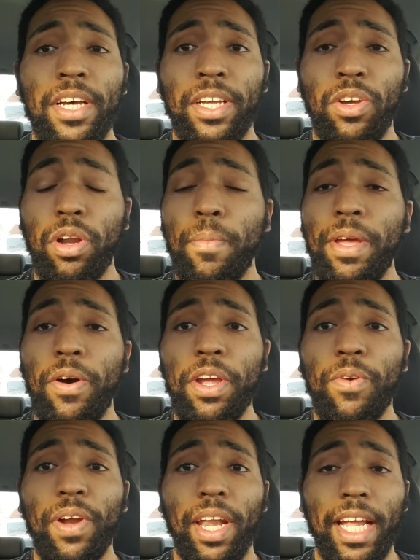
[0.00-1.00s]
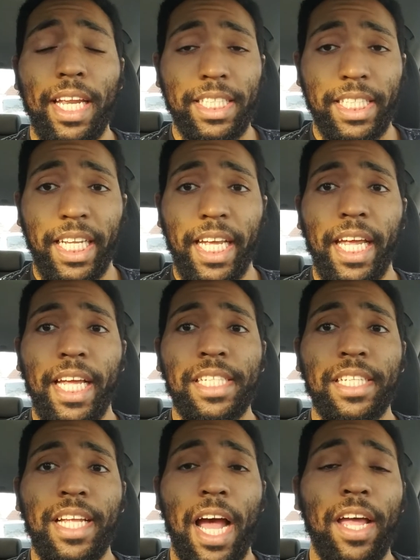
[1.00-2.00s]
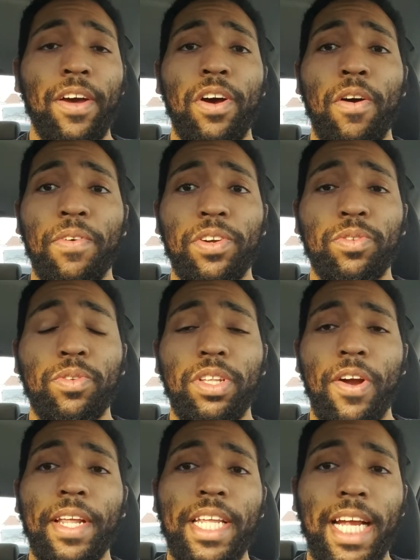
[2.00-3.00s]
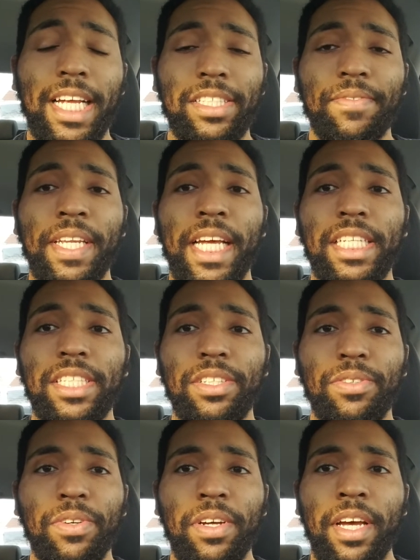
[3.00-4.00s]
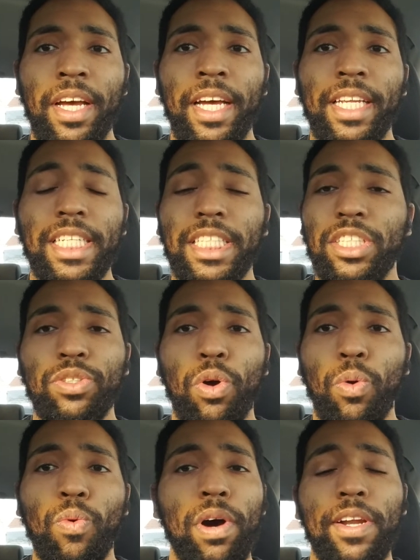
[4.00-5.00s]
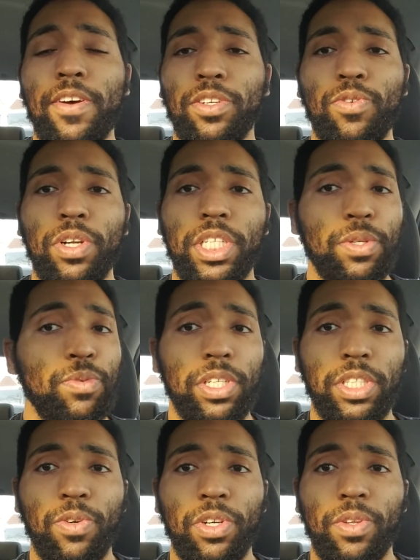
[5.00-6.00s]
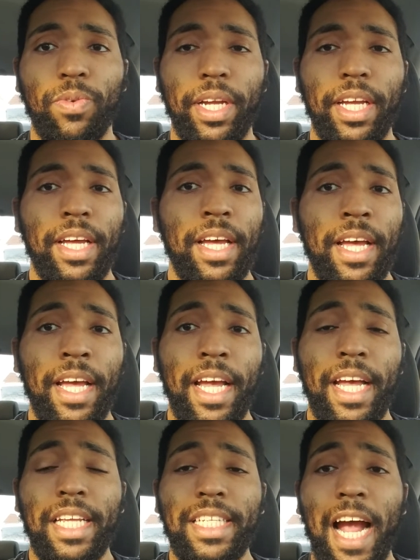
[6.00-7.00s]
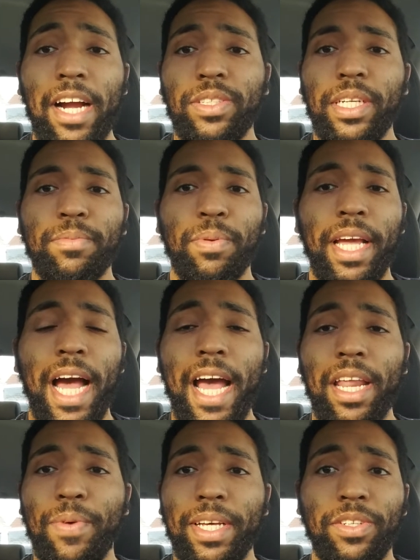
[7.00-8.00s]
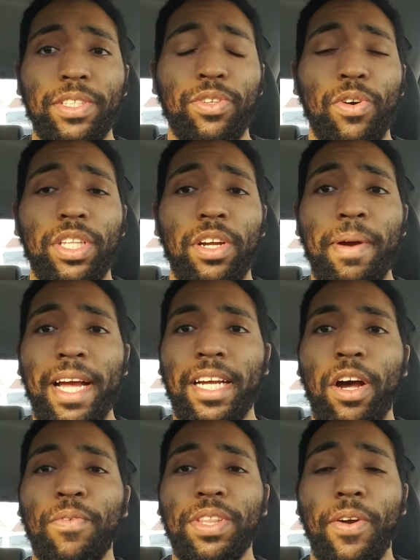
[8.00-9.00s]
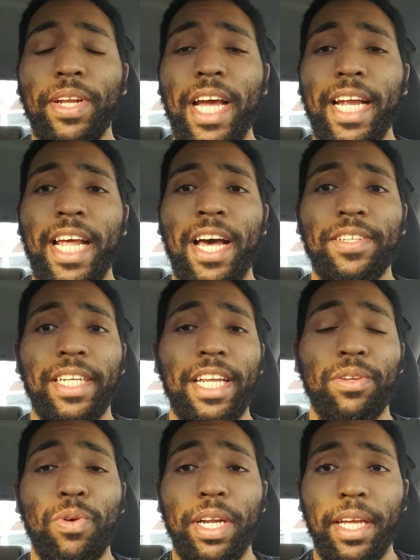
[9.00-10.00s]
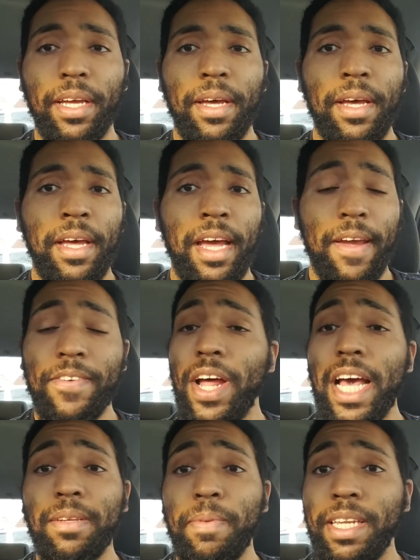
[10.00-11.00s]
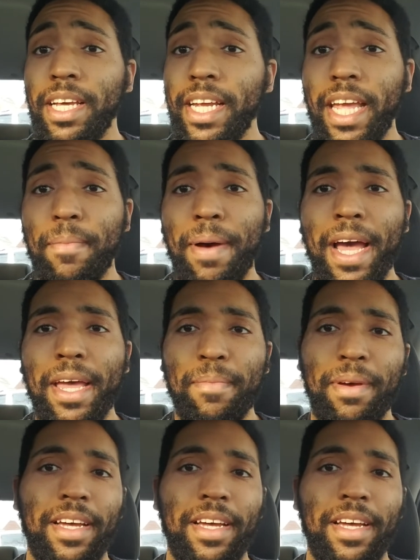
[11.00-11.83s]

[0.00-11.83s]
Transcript: gonna be on you relentlessly. He's gonna go for 30 takedowns if he needs to, just to score one or score two or score three. And his accuracy is pretty high anyway, so he scored probably go for 30 takedowns and get 20. Even though it hasn't been done yet by him,